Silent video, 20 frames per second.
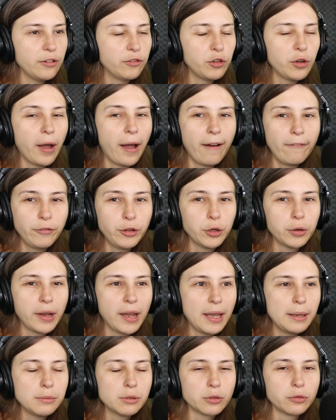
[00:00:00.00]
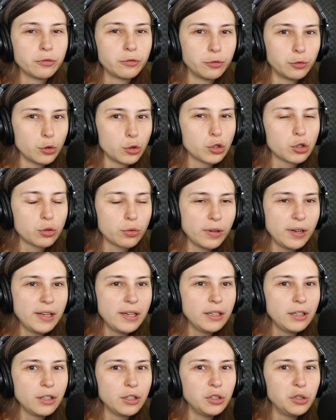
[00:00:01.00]
If you have your games on full
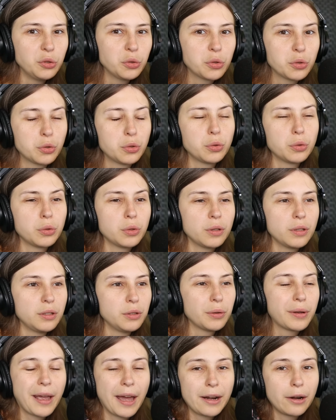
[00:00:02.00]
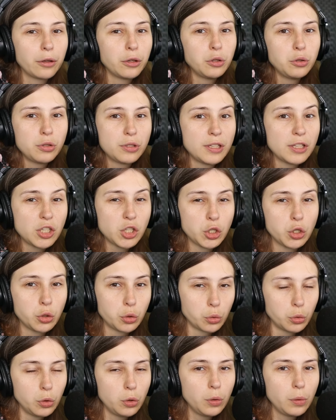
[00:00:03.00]
screen, you you cannot use this
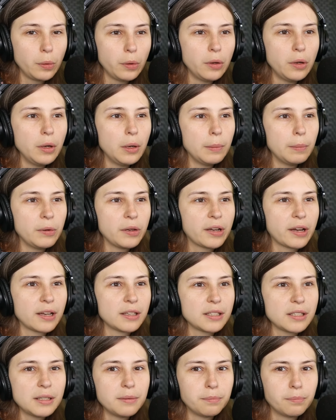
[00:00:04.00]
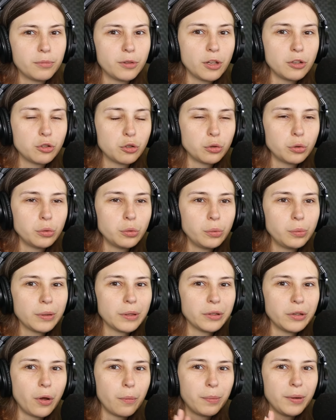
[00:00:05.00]
tool because it, the tool
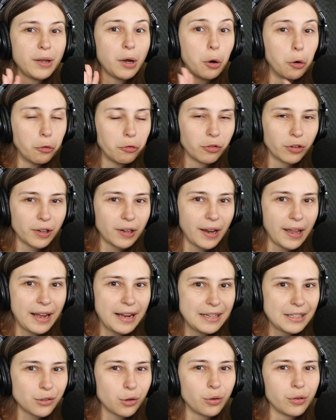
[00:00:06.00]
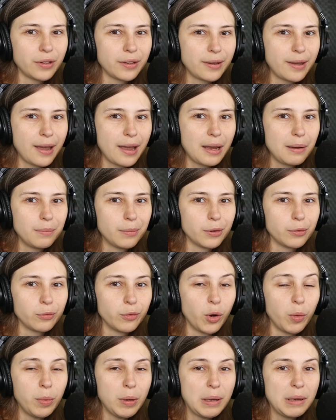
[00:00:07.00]
will not be overlaid on the game but
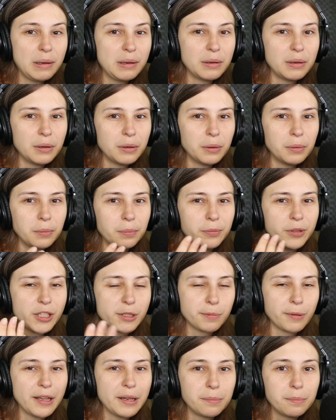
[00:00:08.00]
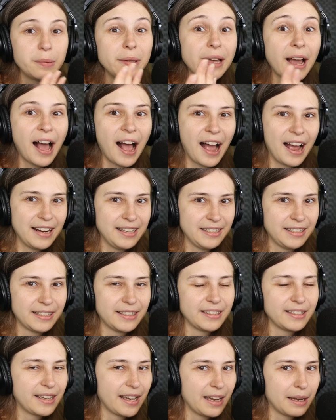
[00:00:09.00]
will be displayed behind
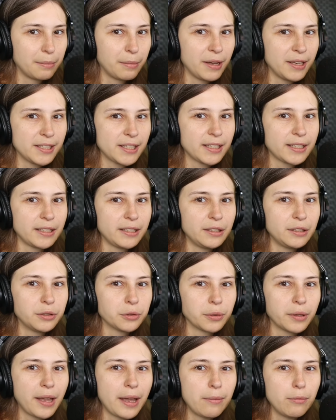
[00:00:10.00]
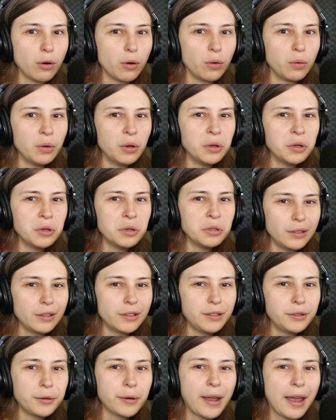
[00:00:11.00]
the game basically. Your game will
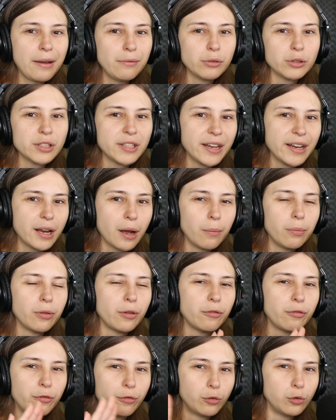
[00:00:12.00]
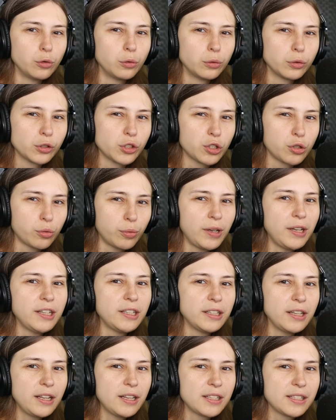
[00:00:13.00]
your game will take up the full
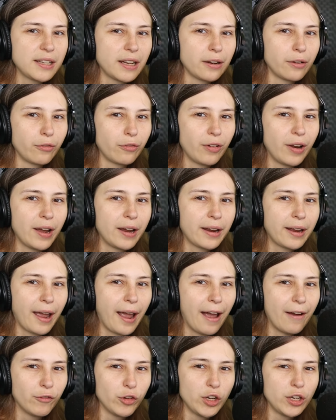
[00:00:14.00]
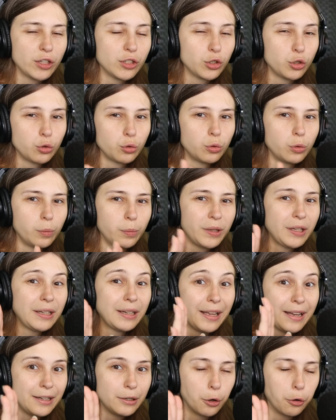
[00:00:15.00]
screen instead of like having a tool be
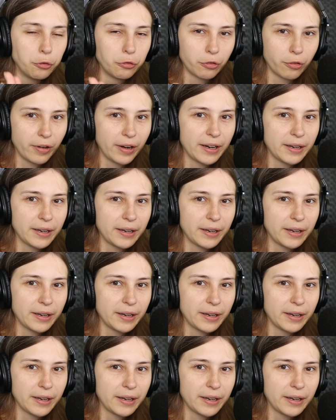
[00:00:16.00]
laid over